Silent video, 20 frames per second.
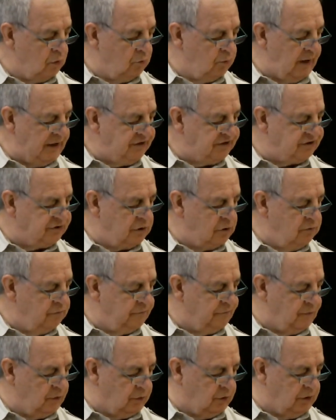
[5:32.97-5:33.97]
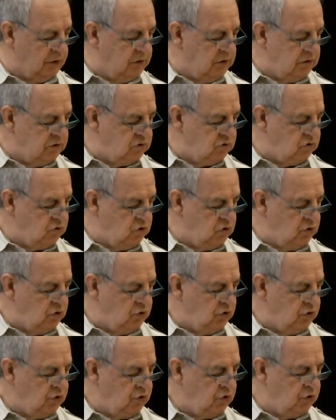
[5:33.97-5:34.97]
wet stone floor,
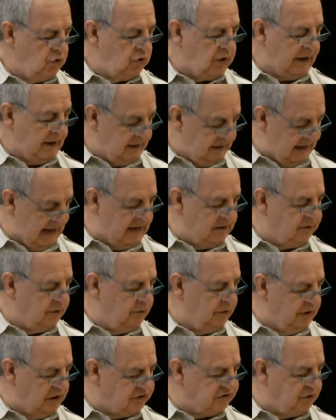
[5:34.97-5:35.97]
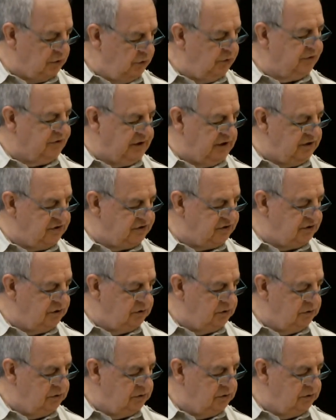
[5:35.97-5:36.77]
and landed on his galutkis.